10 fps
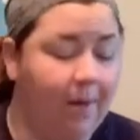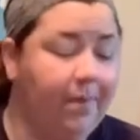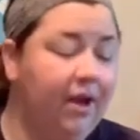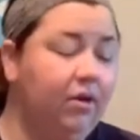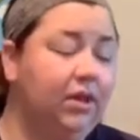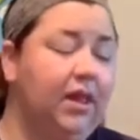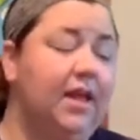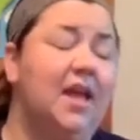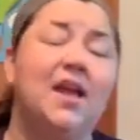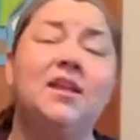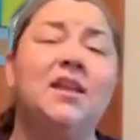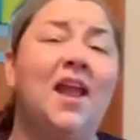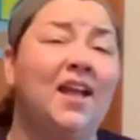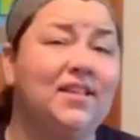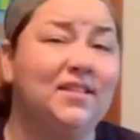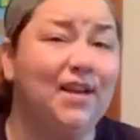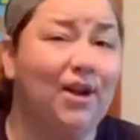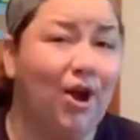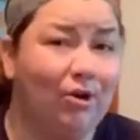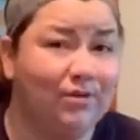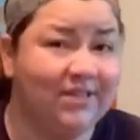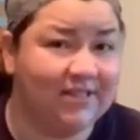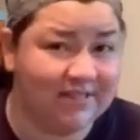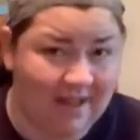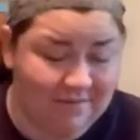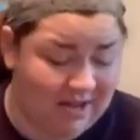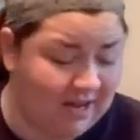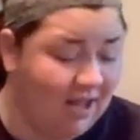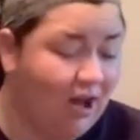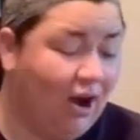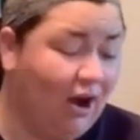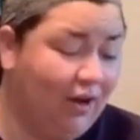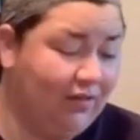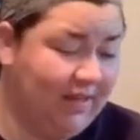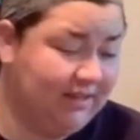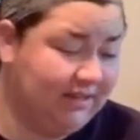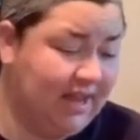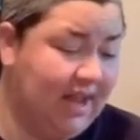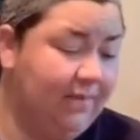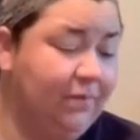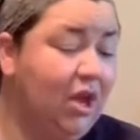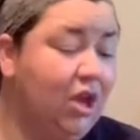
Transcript: Apparently, in 1907, on this day,